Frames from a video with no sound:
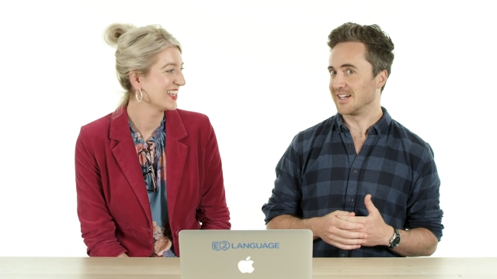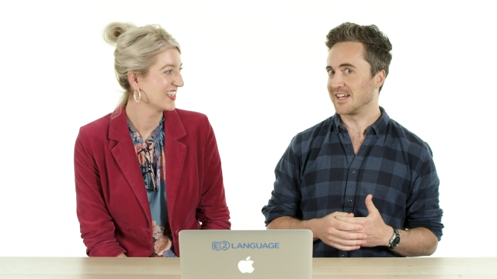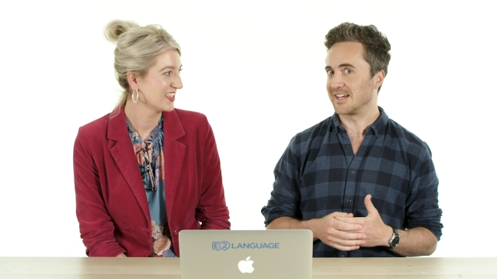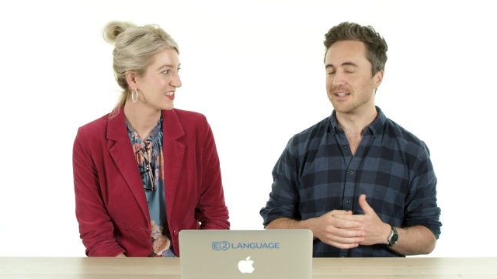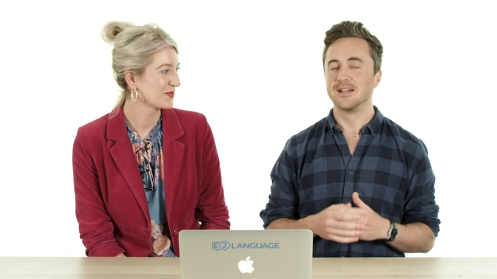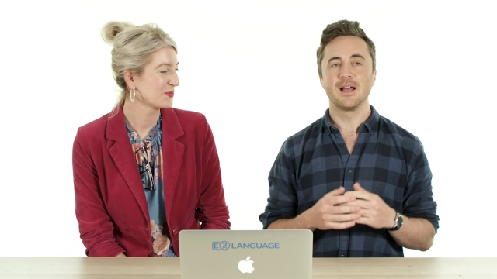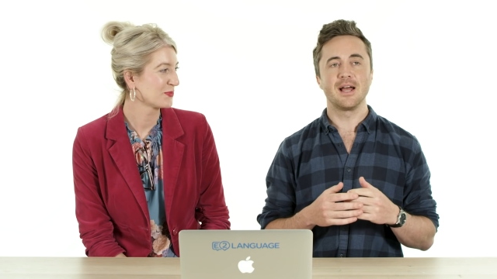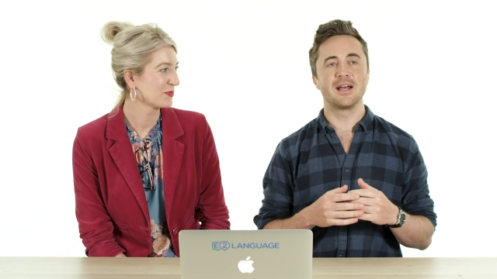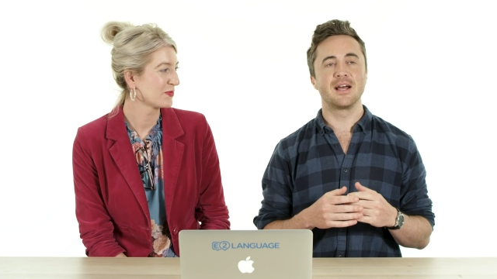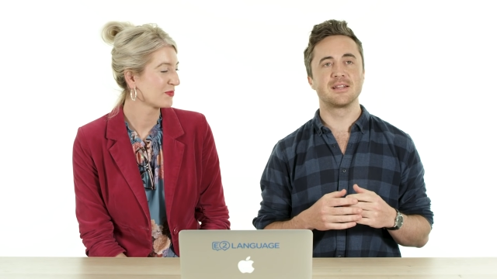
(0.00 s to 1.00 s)
Speaker 1: Again,
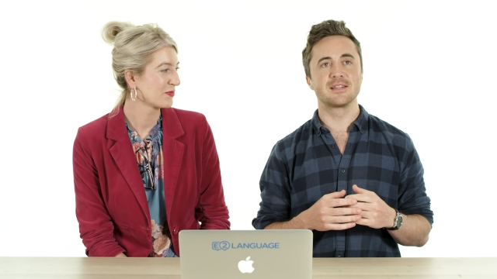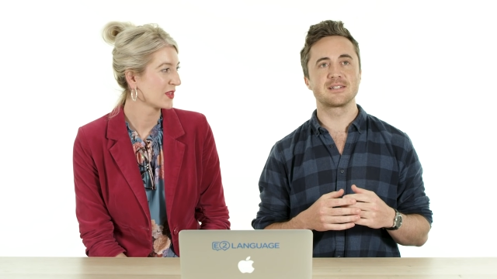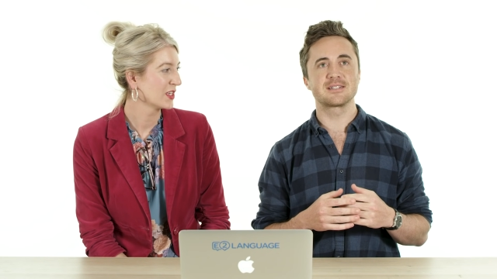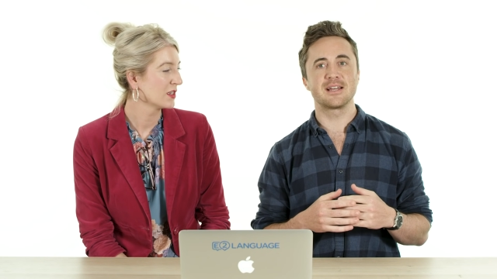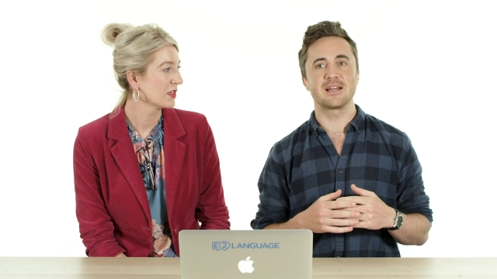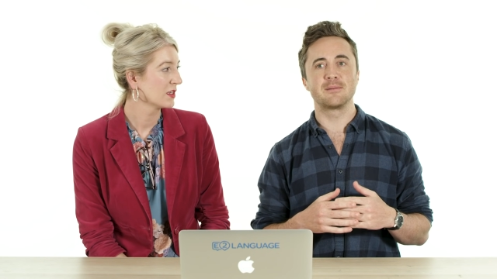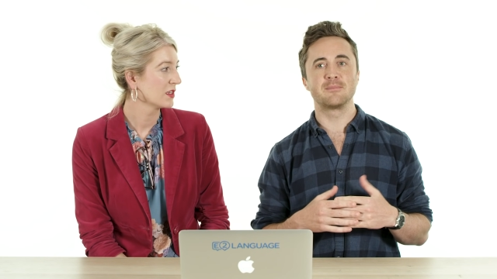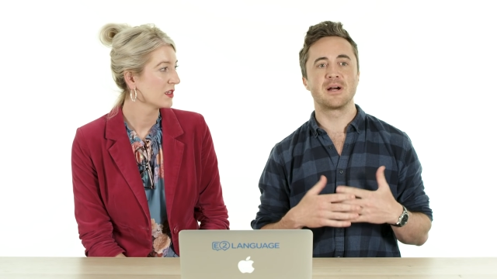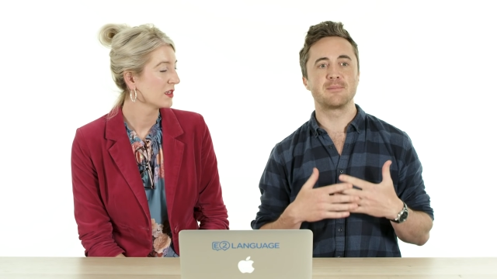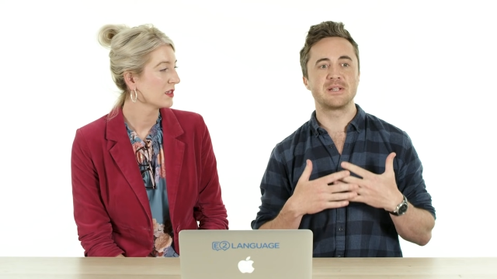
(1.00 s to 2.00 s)
and let's say I
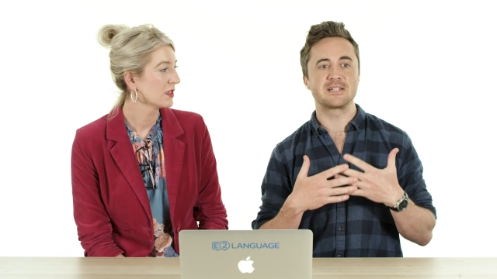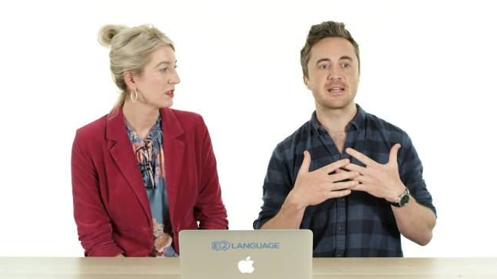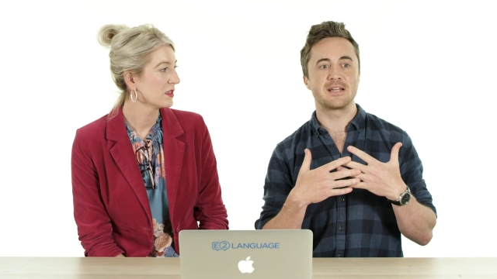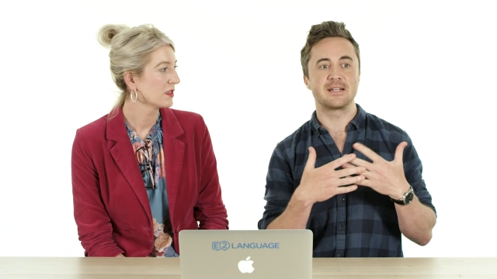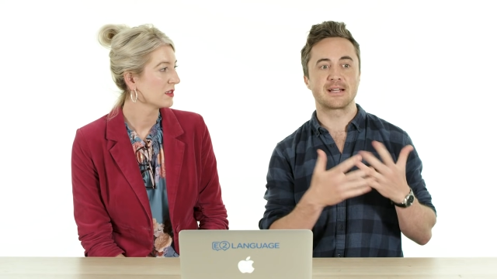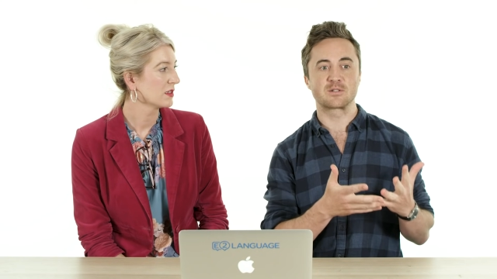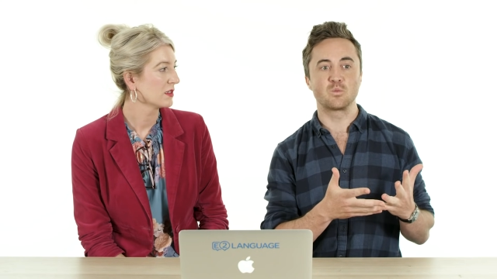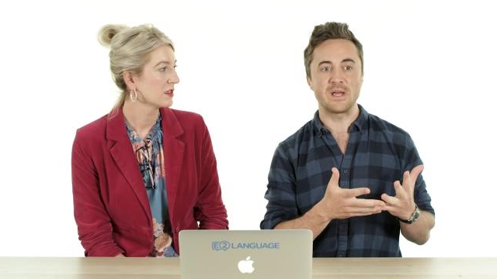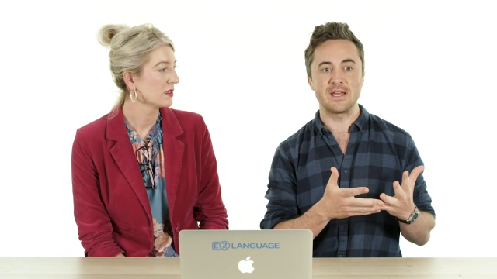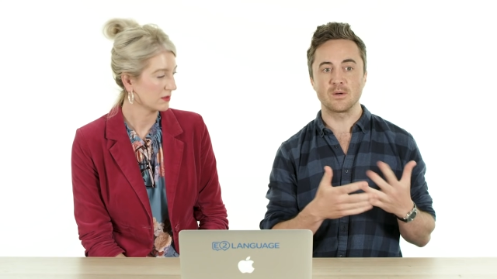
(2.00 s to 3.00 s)
might be taking it
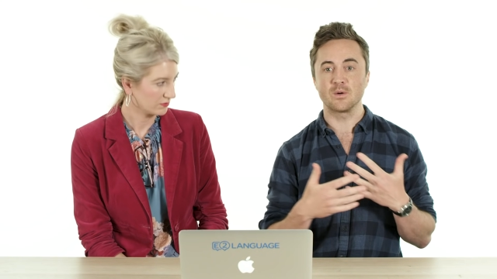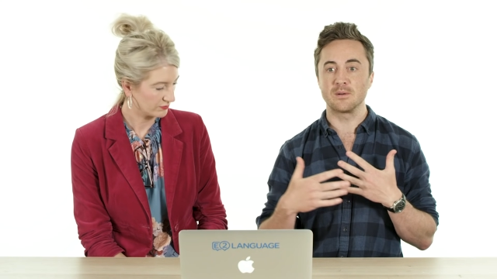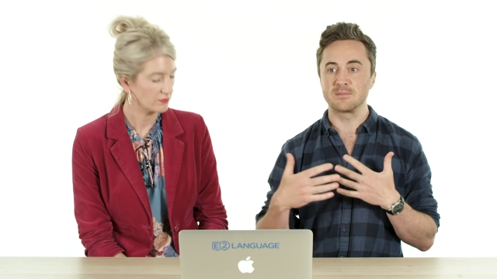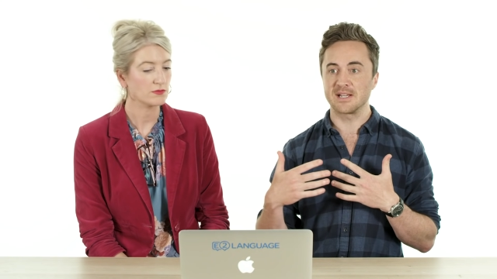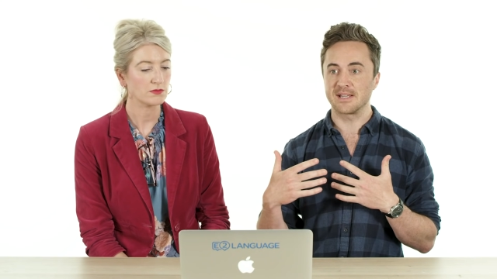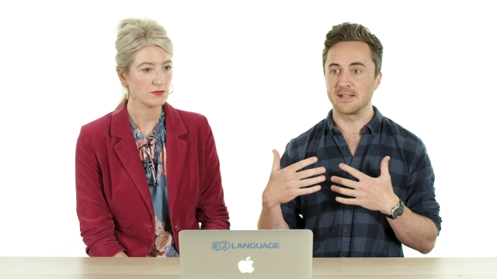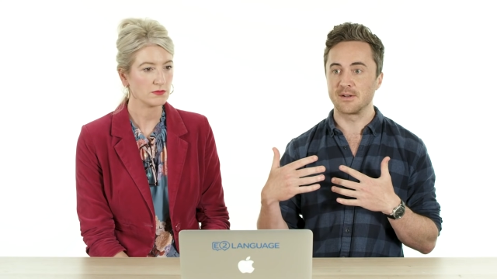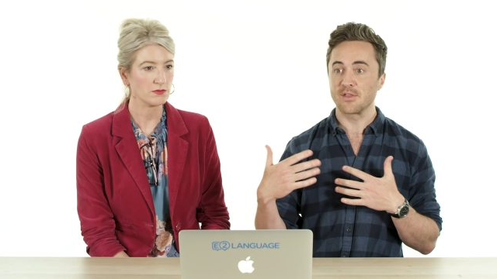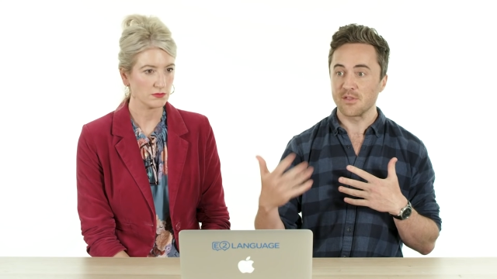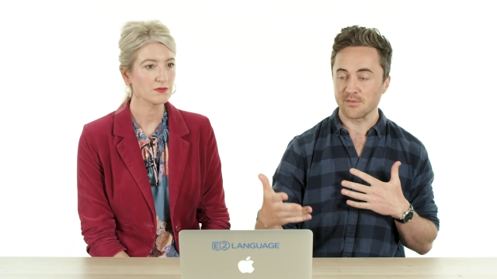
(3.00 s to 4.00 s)
next week, or I'm taking
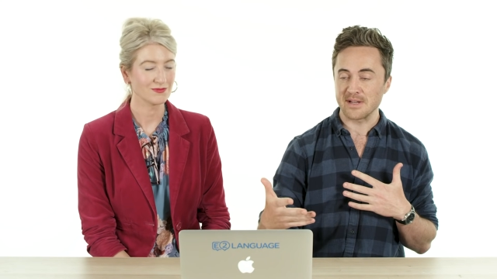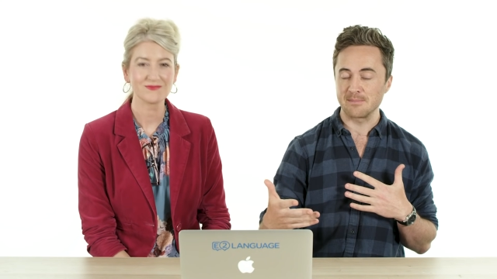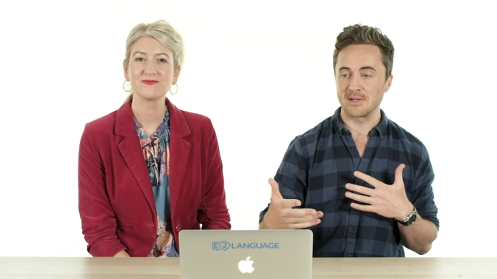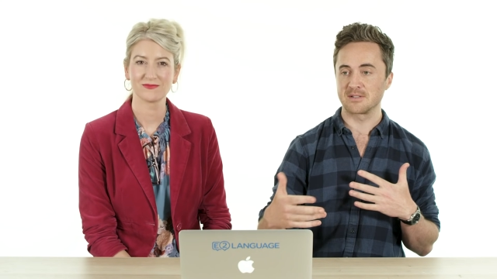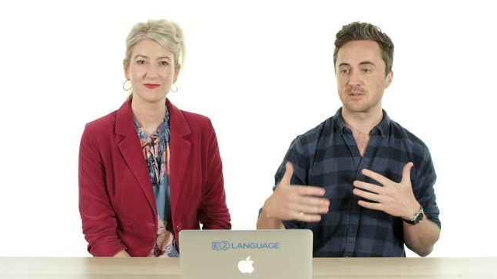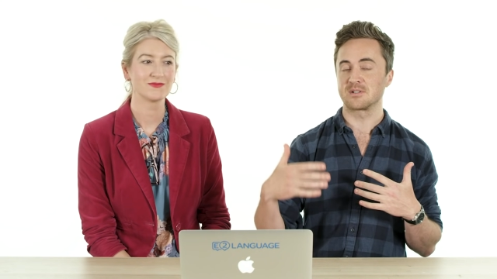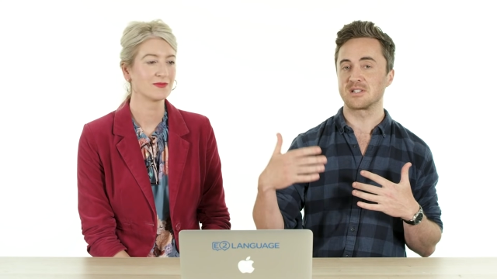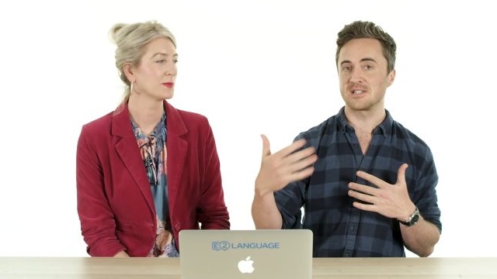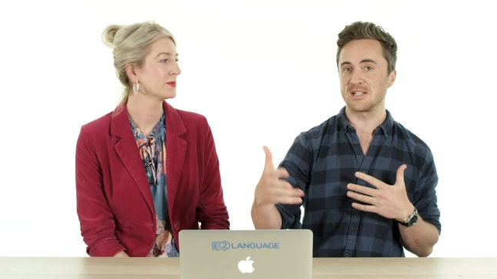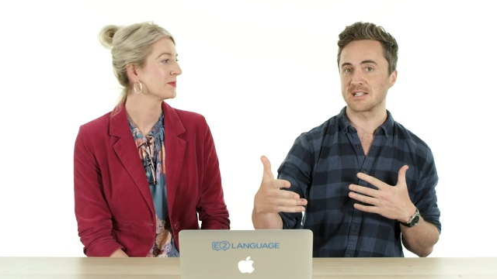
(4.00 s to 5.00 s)
in three months, or
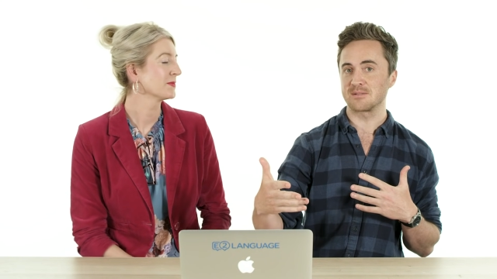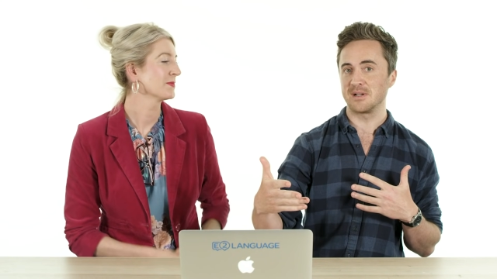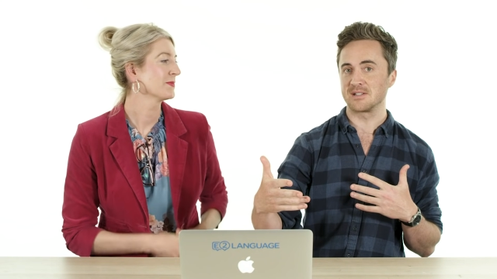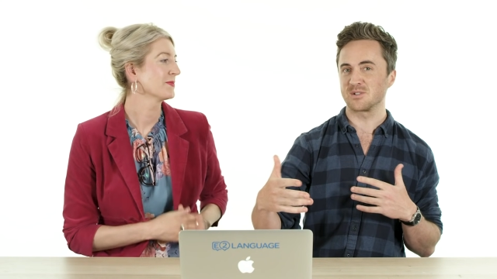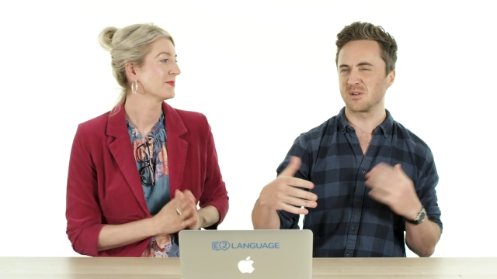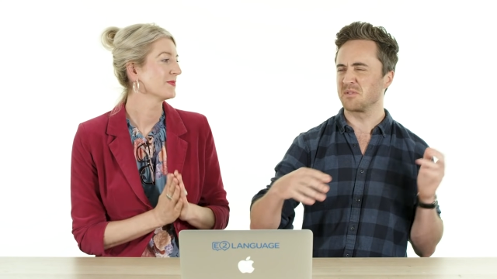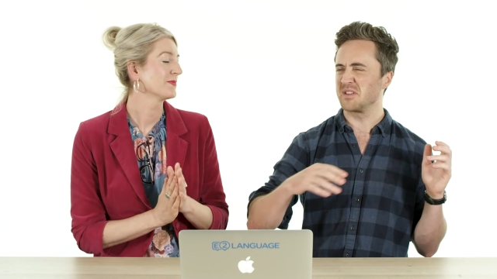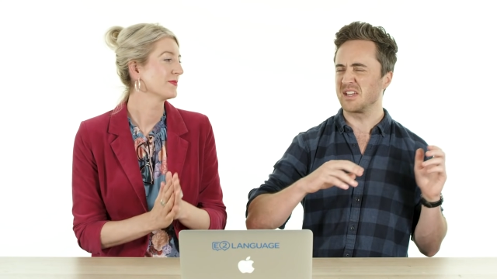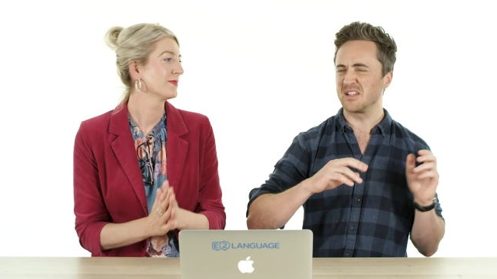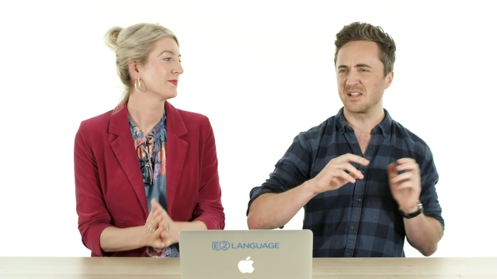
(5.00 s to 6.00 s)
six months, or I'm
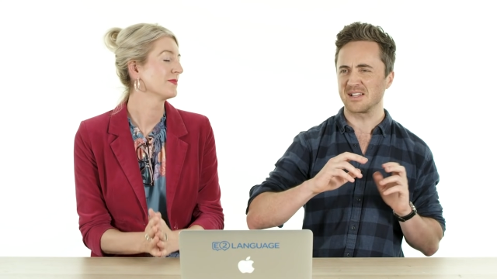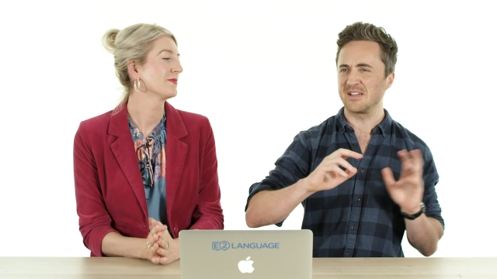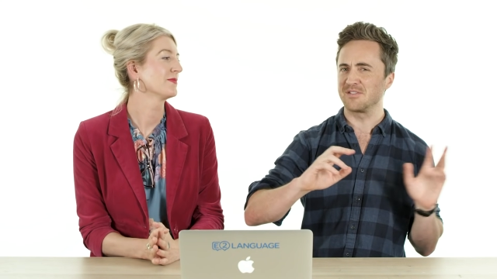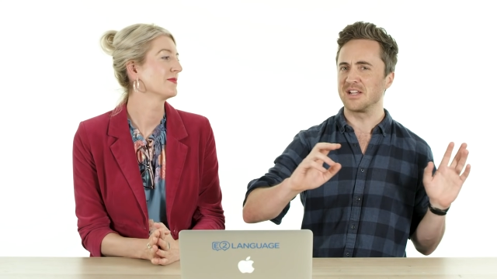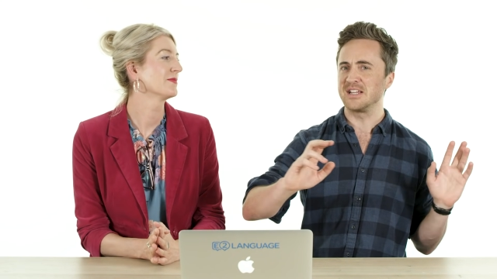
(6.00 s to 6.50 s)
thinking like even a